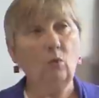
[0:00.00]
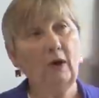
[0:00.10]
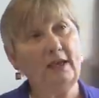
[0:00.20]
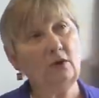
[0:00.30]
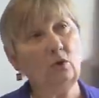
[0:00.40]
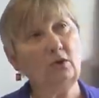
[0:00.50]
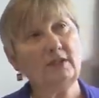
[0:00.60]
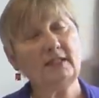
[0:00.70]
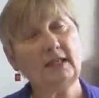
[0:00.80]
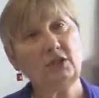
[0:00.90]
When all
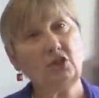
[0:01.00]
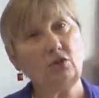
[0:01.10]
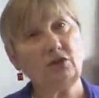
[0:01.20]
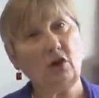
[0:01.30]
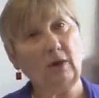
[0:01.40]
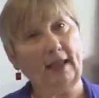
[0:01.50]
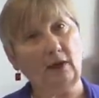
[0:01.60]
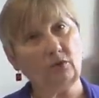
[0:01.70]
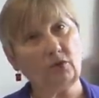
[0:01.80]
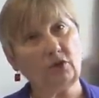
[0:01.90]
the CSUs go
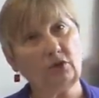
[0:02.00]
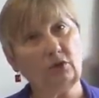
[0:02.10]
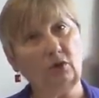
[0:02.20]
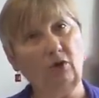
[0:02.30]
out